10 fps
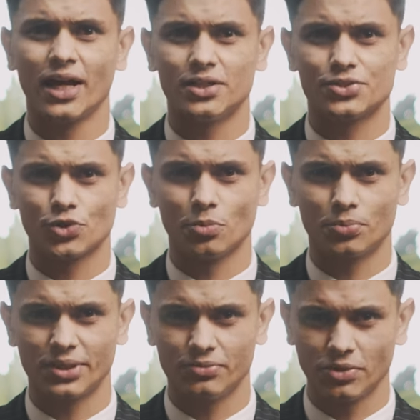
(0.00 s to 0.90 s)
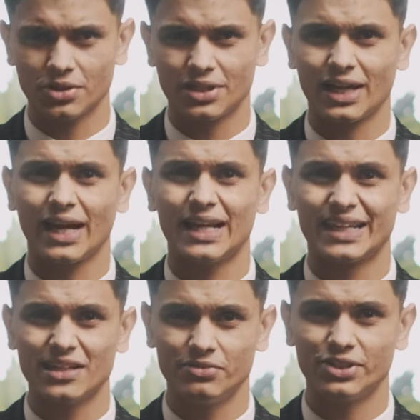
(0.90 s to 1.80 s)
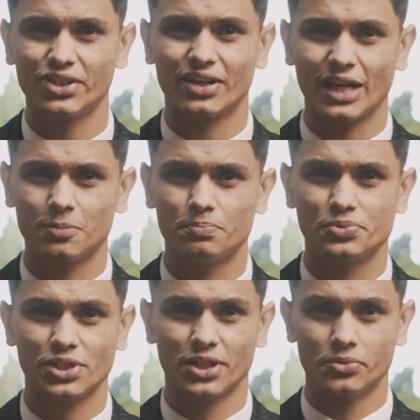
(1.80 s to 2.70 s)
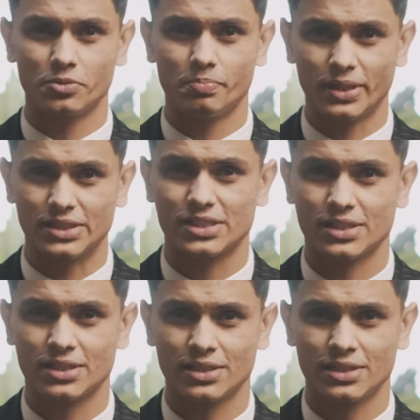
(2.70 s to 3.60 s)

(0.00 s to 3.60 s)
and show up to the work and give it your absolute best.